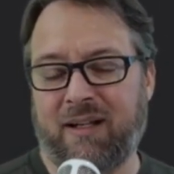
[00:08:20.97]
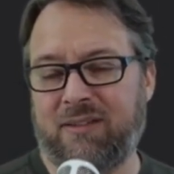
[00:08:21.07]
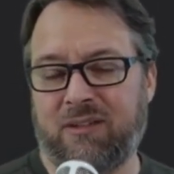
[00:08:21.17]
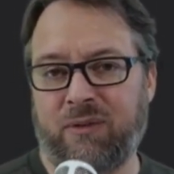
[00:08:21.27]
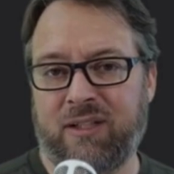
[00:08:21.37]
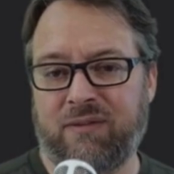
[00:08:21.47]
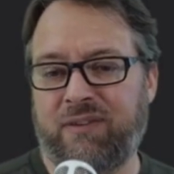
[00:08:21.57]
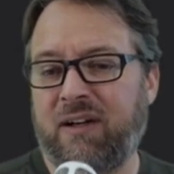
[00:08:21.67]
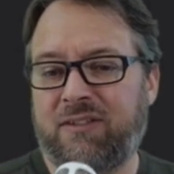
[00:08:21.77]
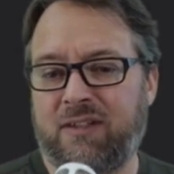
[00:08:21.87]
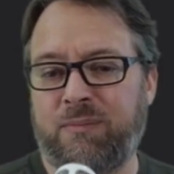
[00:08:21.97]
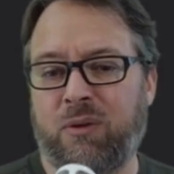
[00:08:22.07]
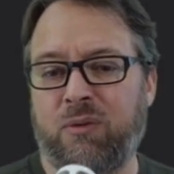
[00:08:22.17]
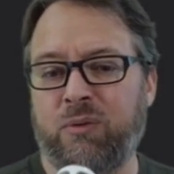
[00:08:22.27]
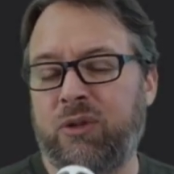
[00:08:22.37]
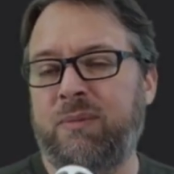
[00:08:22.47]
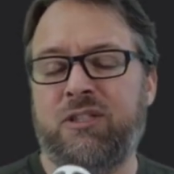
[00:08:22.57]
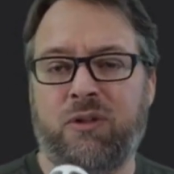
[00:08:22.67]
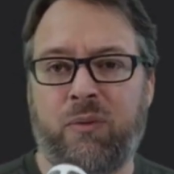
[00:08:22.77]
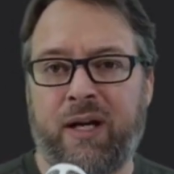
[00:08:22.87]
So it's a very simple
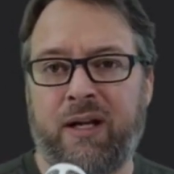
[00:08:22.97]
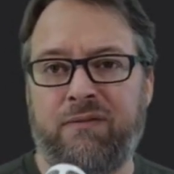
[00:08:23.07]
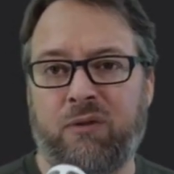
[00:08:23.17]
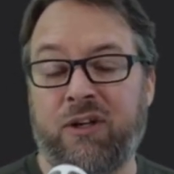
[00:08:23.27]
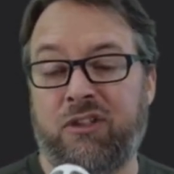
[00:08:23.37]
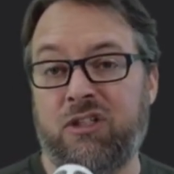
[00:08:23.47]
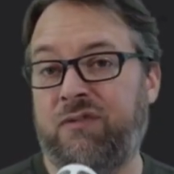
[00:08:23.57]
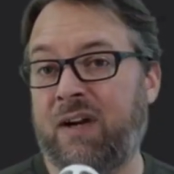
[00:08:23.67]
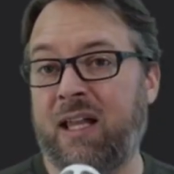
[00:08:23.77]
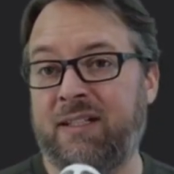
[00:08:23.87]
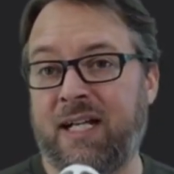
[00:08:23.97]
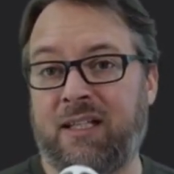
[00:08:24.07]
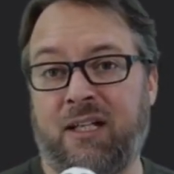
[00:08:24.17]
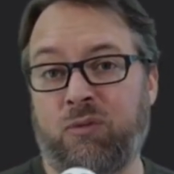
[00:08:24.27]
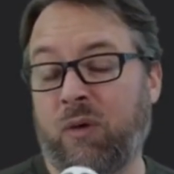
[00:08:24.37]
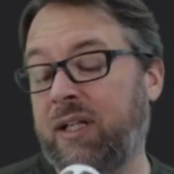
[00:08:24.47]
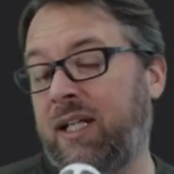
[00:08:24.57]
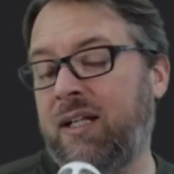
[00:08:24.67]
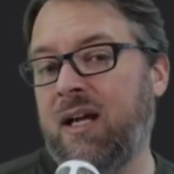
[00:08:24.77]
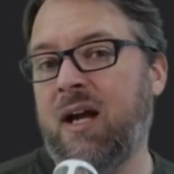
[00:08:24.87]
rudimentary way for us to just validate that it's
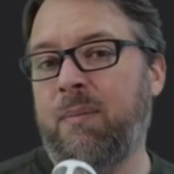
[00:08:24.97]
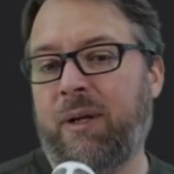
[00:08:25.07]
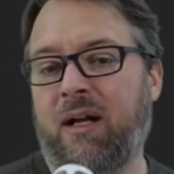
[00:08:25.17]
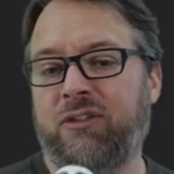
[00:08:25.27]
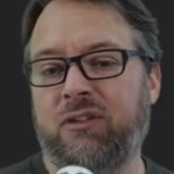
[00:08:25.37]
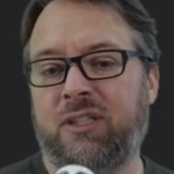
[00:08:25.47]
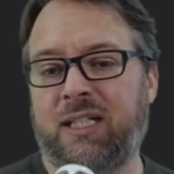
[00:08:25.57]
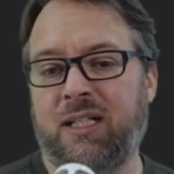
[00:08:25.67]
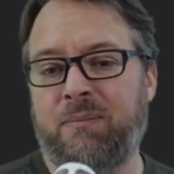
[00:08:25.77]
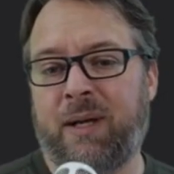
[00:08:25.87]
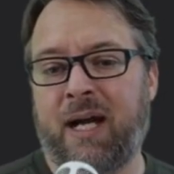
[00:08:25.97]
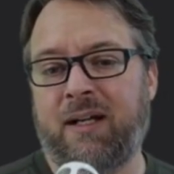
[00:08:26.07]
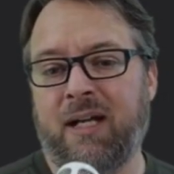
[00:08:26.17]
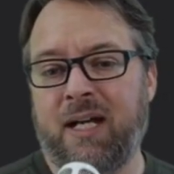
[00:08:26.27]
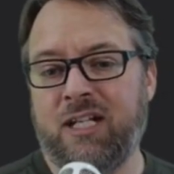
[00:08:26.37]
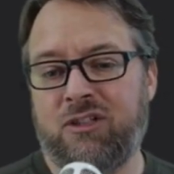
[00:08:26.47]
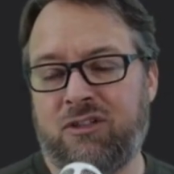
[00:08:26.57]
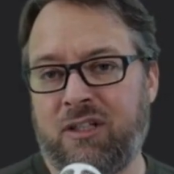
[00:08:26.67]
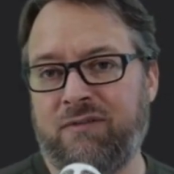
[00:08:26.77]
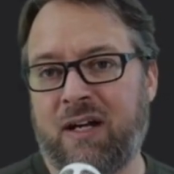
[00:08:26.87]
working, but also to get back
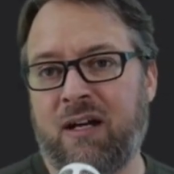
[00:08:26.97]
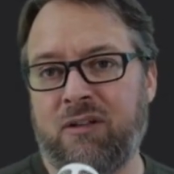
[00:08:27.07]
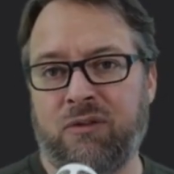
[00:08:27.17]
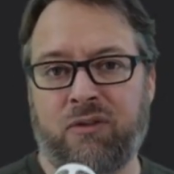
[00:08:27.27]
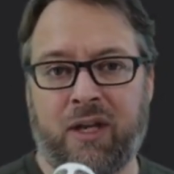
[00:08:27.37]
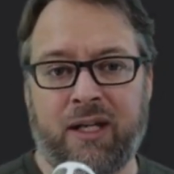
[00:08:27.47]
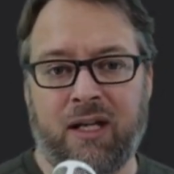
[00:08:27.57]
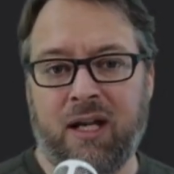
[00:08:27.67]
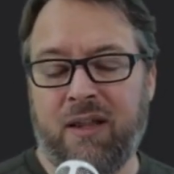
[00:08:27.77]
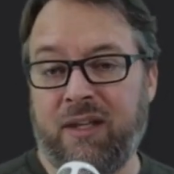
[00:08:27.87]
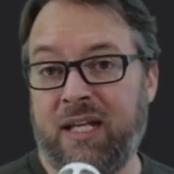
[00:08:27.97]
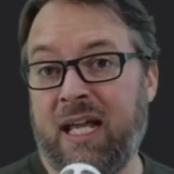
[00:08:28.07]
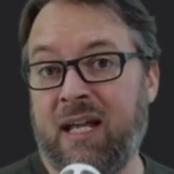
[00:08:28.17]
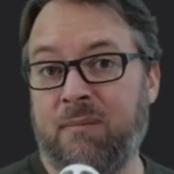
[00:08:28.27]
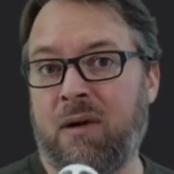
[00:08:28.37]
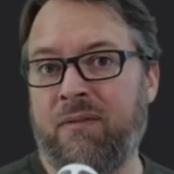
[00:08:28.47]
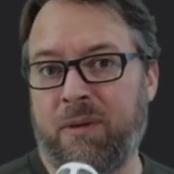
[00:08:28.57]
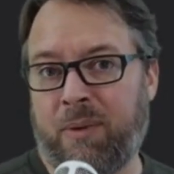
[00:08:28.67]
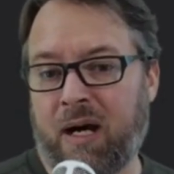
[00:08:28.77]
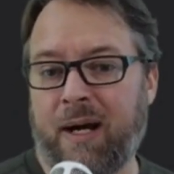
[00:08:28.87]
interesting values like the name of the
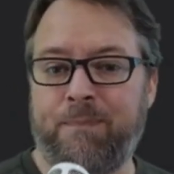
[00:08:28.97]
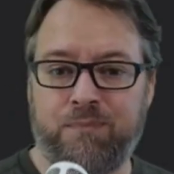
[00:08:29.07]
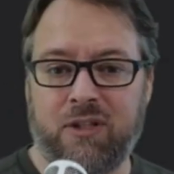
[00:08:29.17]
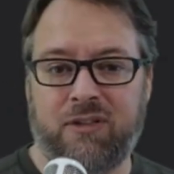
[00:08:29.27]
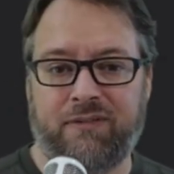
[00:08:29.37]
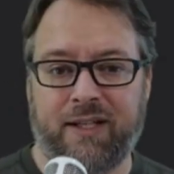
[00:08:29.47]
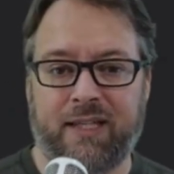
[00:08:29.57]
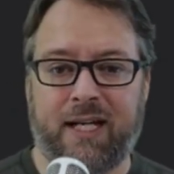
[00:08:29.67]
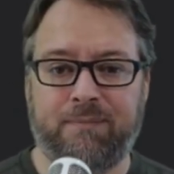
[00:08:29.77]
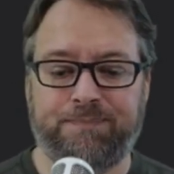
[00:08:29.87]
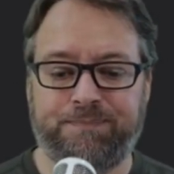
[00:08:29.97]
pod, stuff like that.